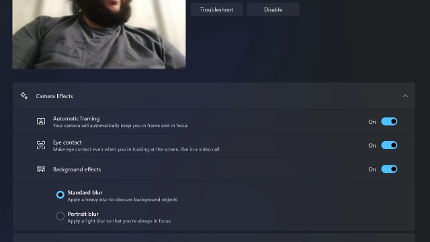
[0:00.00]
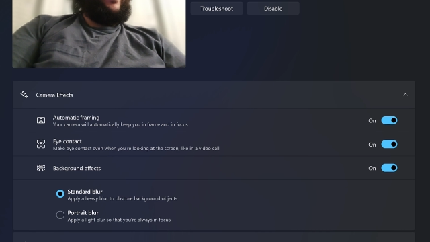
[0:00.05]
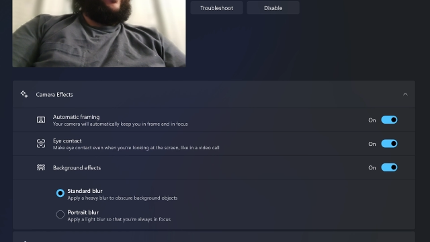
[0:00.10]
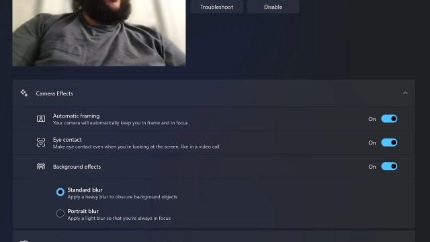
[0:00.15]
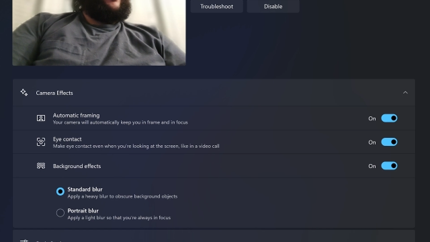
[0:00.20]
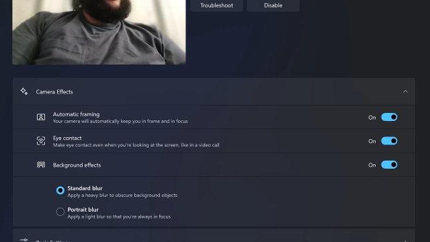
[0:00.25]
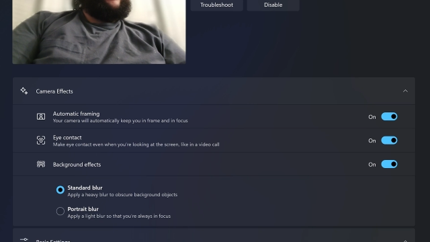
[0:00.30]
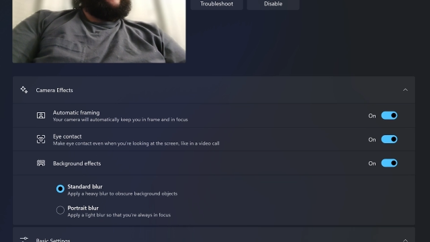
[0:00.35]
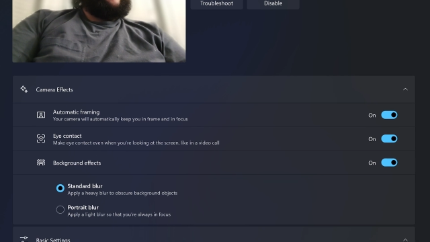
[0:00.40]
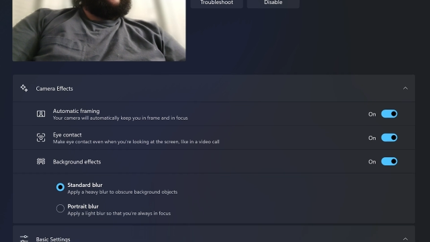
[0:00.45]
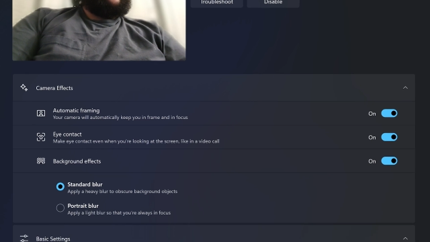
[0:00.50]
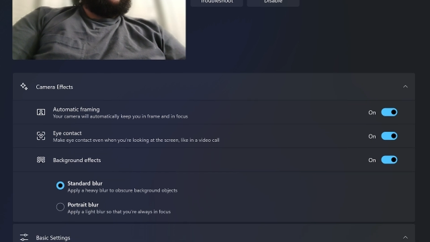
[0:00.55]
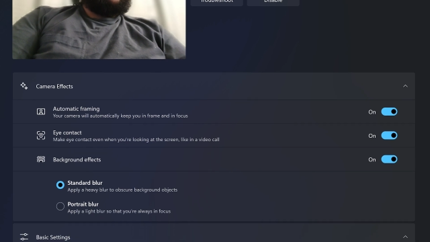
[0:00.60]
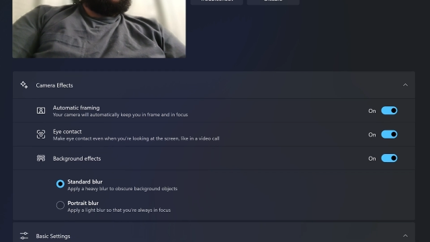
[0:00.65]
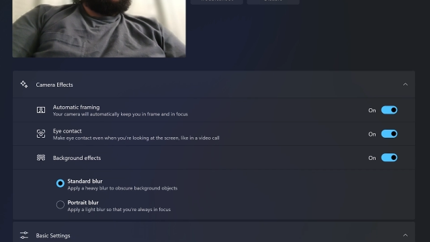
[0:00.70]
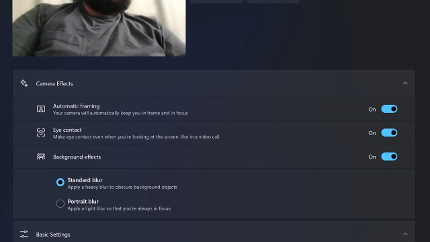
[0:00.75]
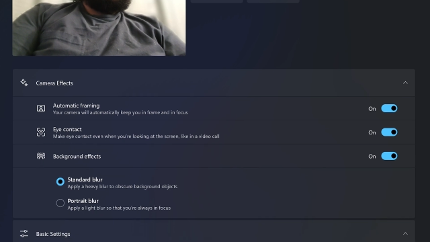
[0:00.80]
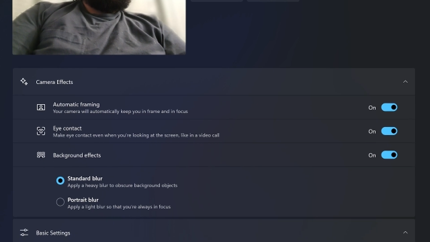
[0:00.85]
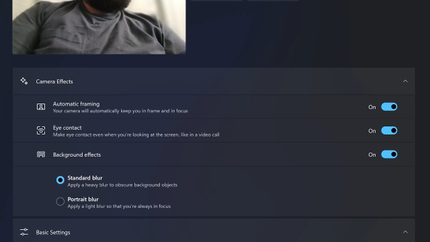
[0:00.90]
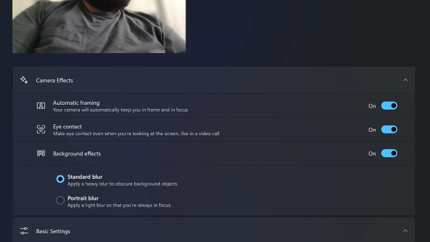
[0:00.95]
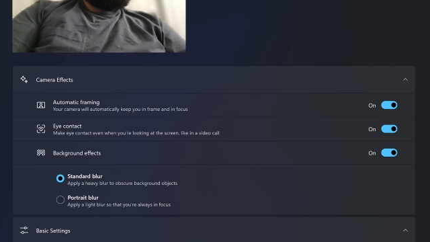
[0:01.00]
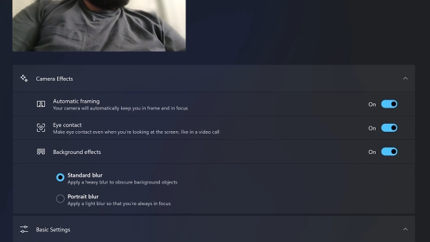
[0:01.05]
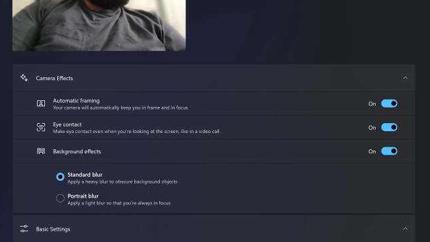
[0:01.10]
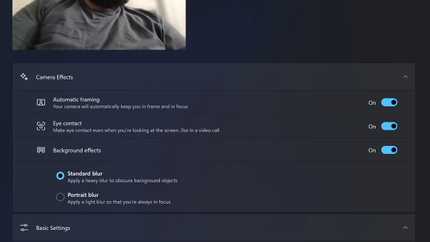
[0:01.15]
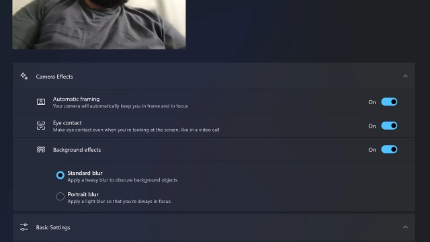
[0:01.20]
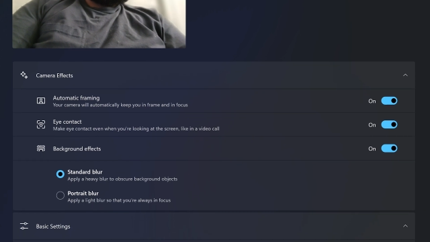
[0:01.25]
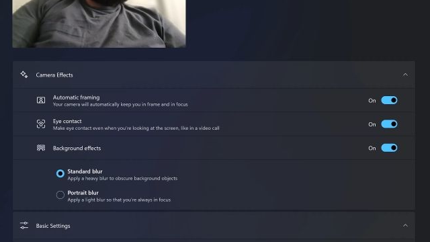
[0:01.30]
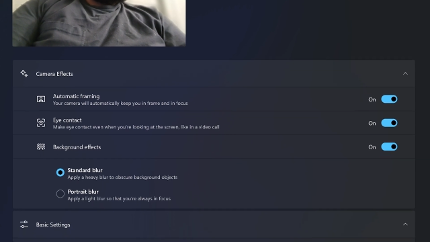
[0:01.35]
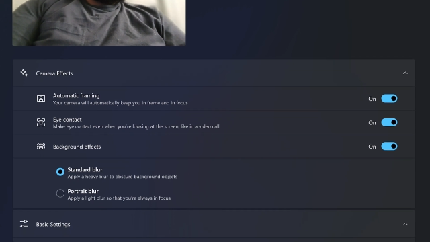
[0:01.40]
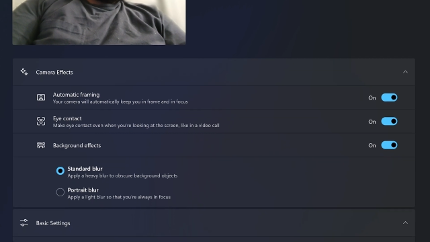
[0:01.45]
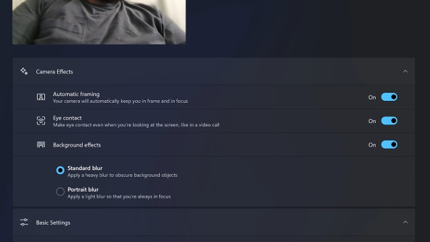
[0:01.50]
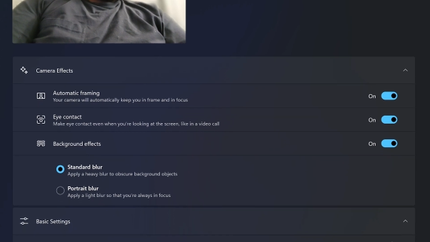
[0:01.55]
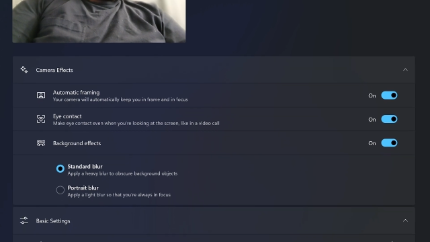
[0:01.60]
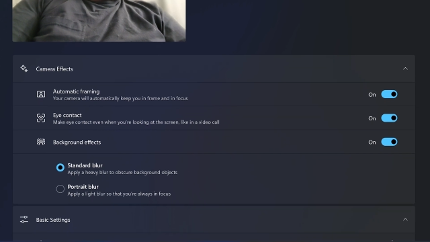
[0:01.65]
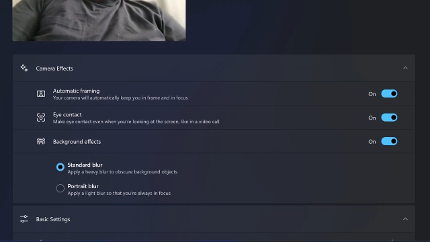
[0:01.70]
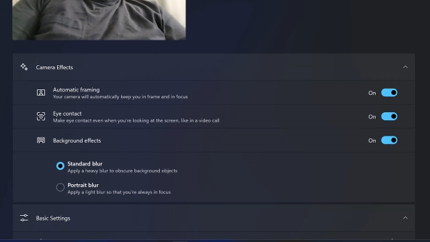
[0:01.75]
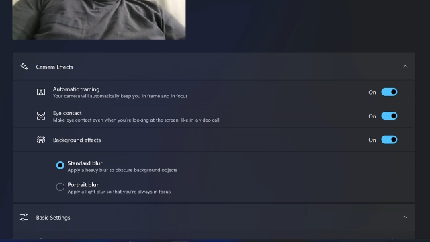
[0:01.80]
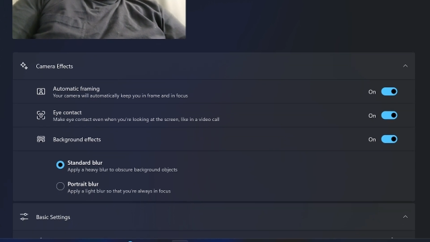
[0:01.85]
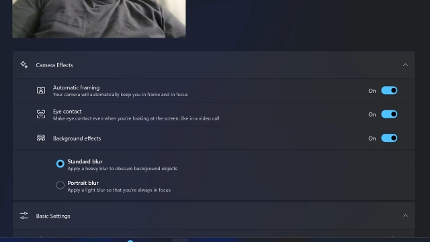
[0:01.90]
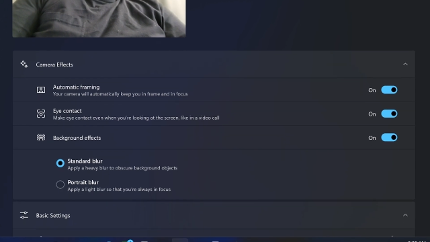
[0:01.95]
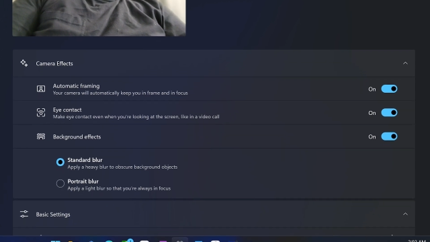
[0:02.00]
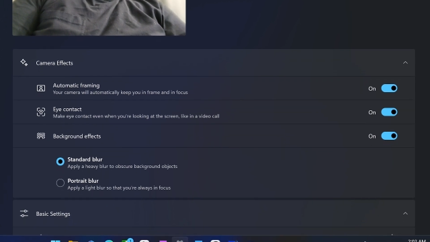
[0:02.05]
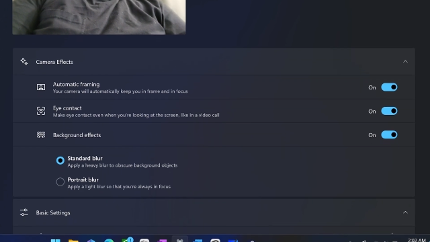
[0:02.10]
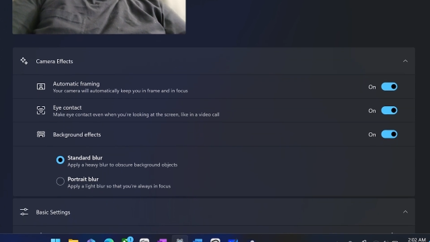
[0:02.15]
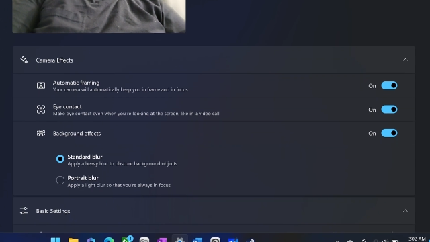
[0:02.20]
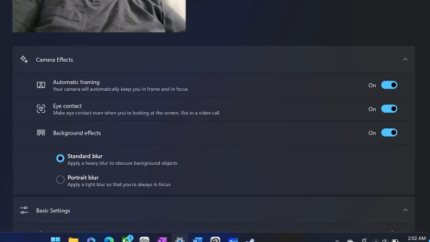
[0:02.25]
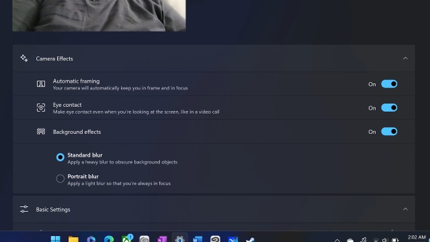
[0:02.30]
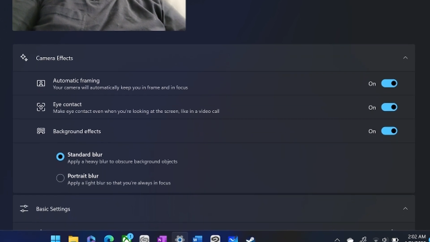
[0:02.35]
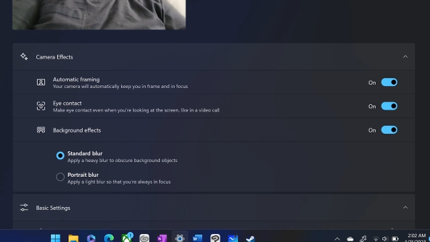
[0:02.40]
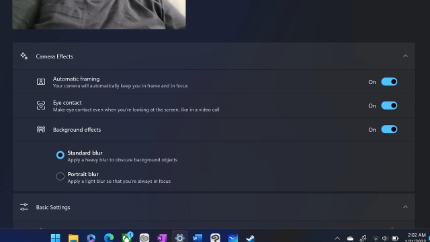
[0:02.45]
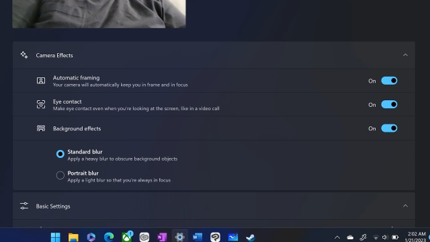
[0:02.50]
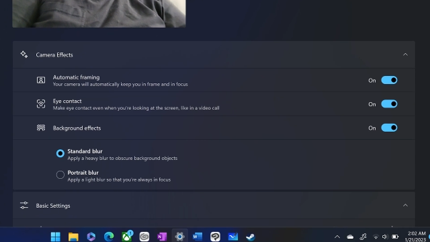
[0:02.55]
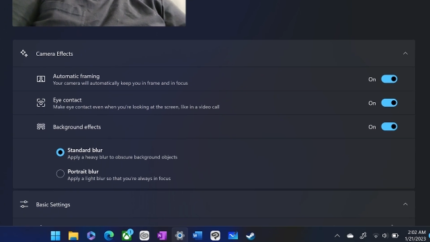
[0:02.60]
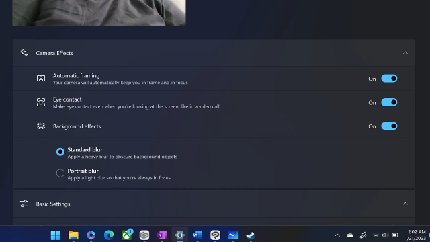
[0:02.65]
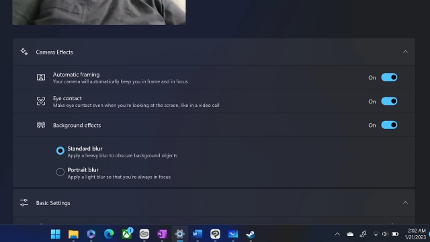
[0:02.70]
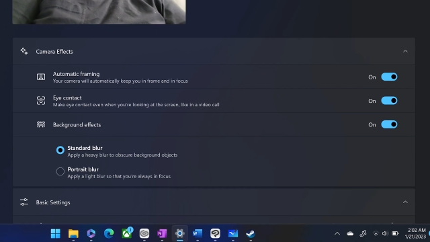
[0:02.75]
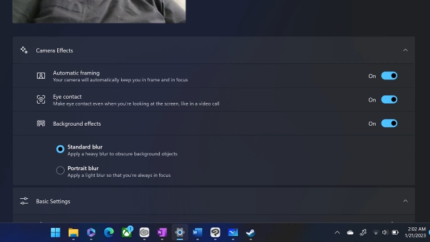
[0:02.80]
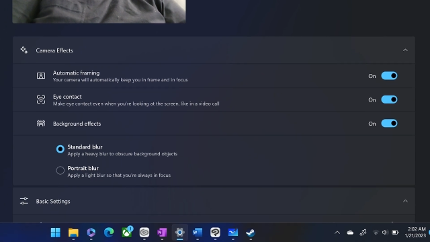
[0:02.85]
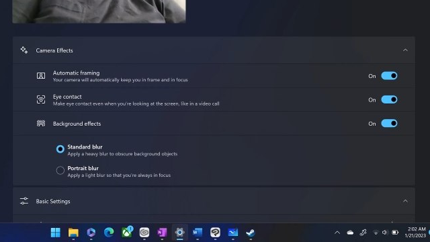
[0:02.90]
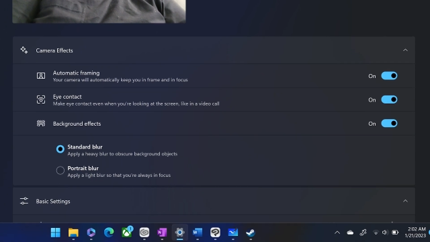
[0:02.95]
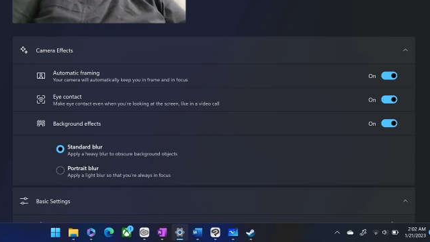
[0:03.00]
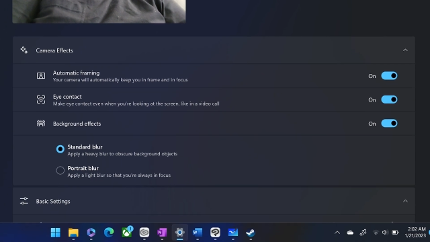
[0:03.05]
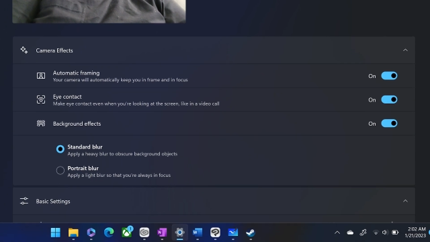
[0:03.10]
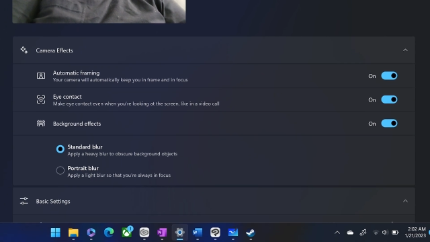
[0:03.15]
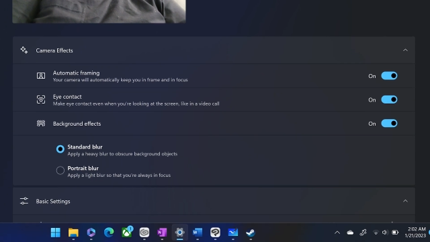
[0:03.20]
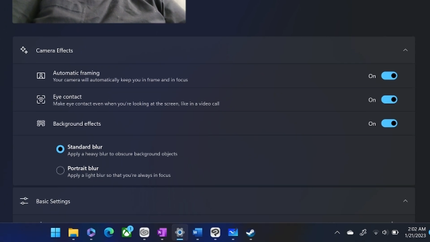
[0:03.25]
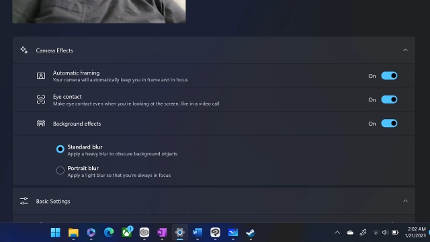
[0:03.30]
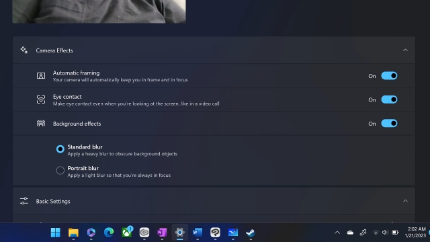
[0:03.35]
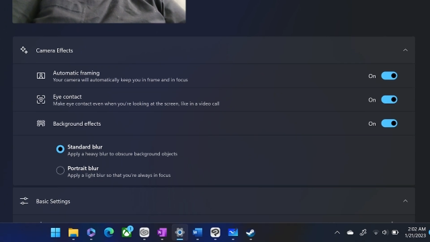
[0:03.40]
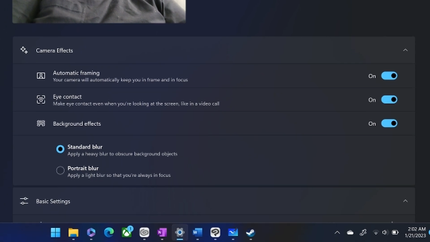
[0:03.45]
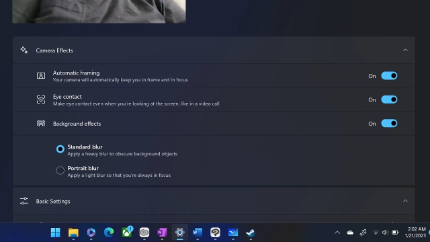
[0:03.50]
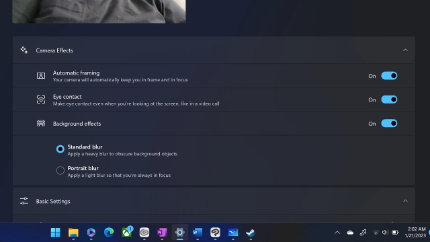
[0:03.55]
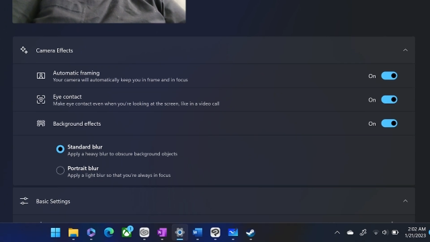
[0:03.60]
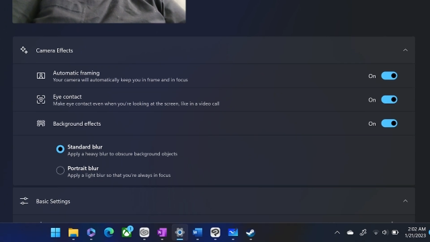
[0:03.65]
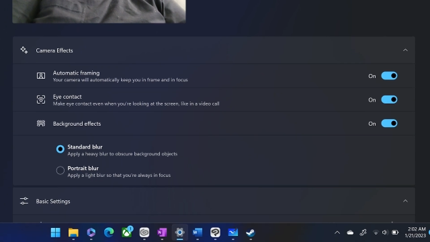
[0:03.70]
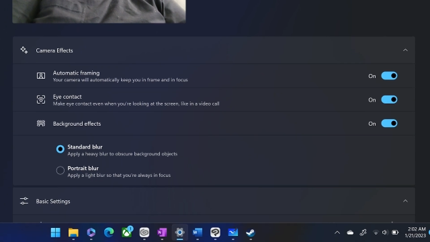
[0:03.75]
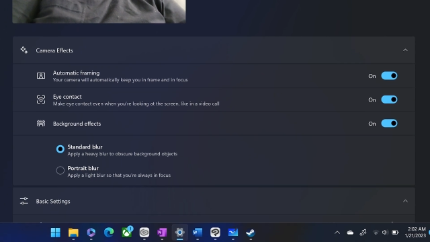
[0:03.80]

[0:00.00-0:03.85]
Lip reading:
Nobody's mouth can be seen.